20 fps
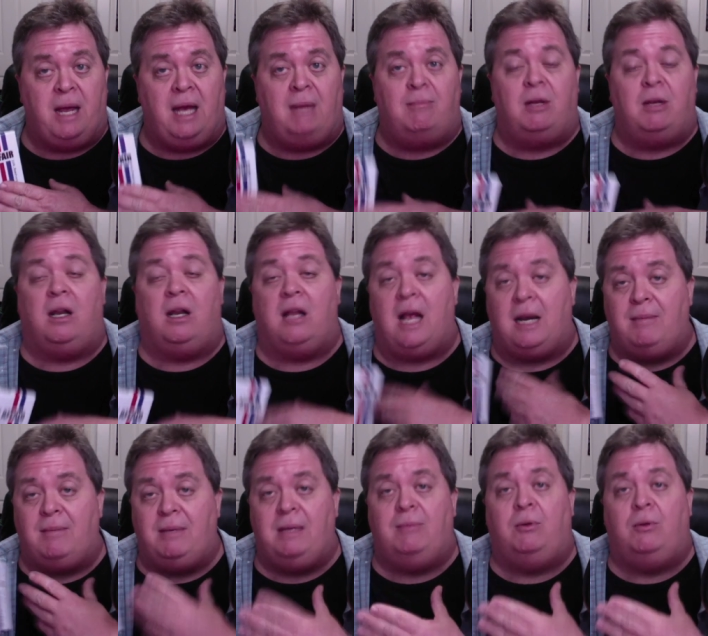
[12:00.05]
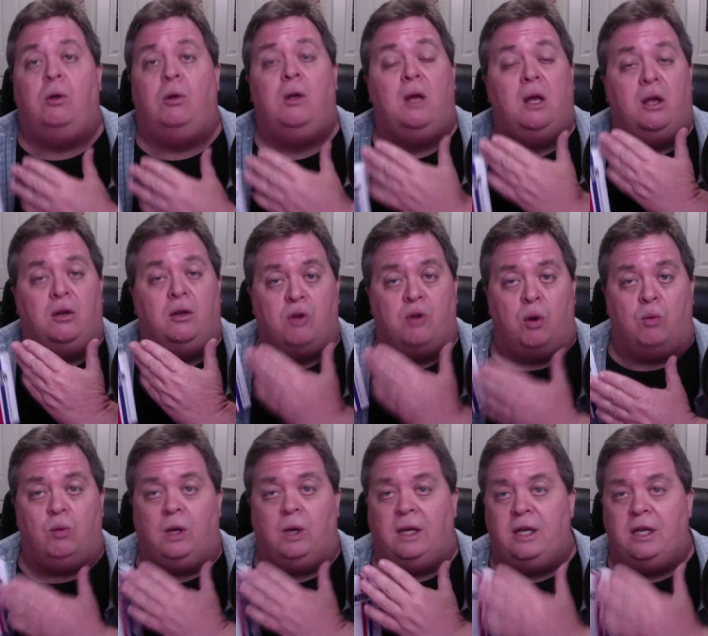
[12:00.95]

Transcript: but a lot of people don't really know